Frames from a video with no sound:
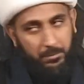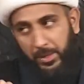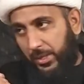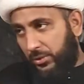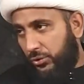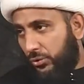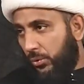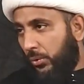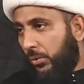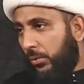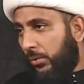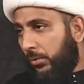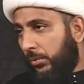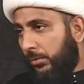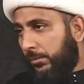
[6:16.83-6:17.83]
Make
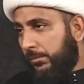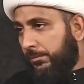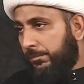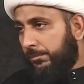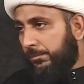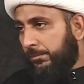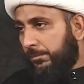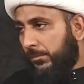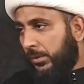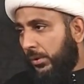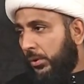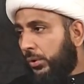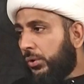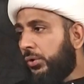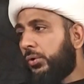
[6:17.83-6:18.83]
sure
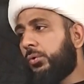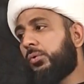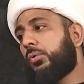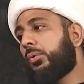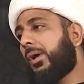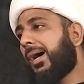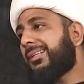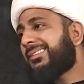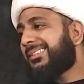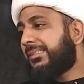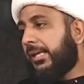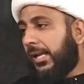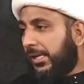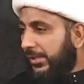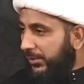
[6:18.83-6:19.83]
you do not
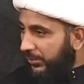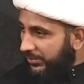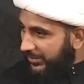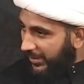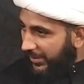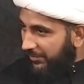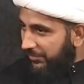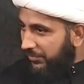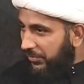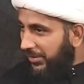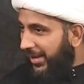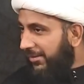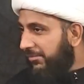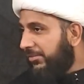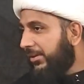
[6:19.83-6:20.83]
sell yourself for
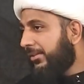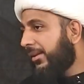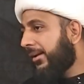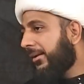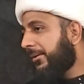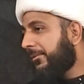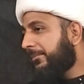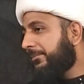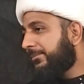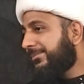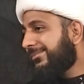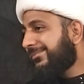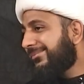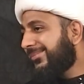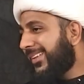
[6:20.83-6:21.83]
money.
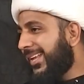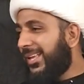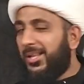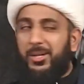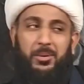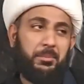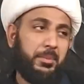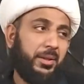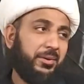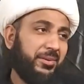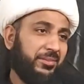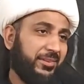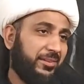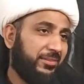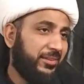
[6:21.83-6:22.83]
Brothers
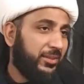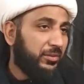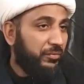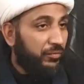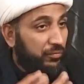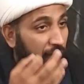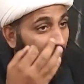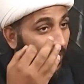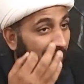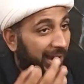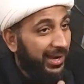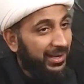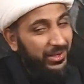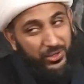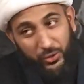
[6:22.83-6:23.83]
and sisters,
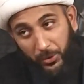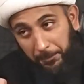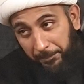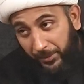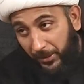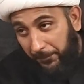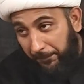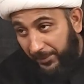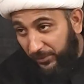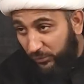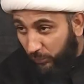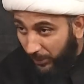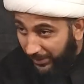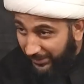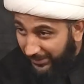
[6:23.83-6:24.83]
find your purpose.
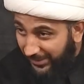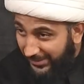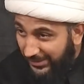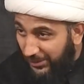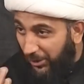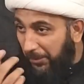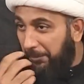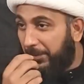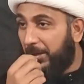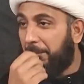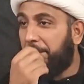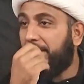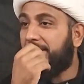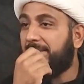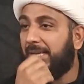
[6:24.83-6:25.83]
What is your
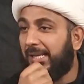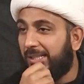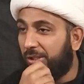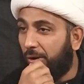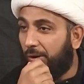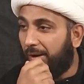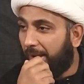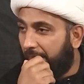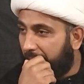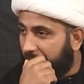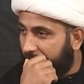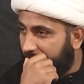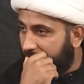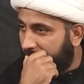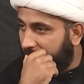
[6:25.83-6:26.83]
purpose in your life?